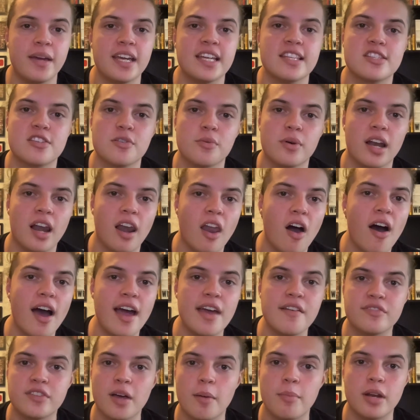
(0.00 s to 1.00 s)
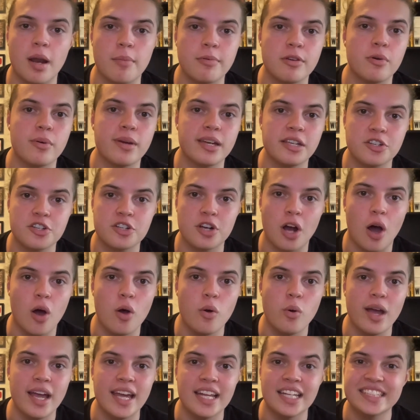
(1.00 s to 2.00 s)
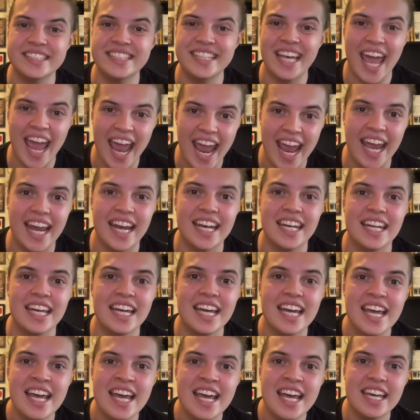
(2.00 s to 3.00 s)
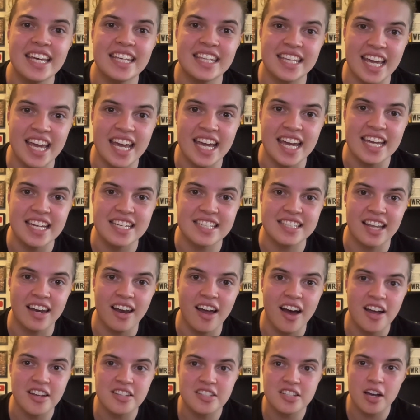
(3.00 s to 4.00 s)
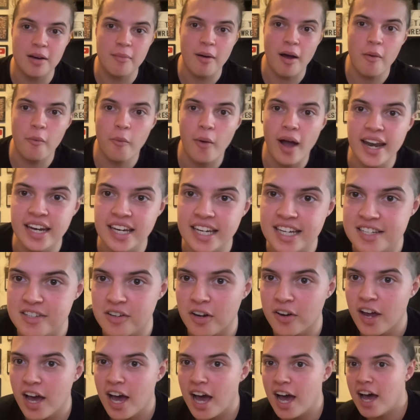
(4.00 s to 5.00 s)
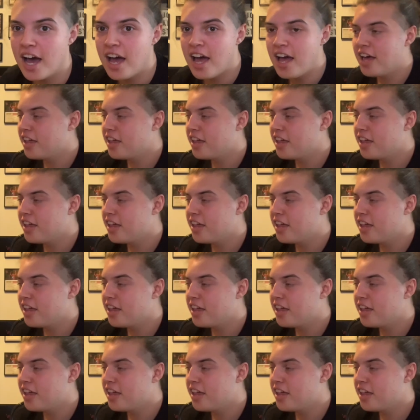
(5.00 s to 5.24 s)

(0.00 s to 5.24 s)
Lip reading: been to a live WWE show in 10 years. The last time I went is on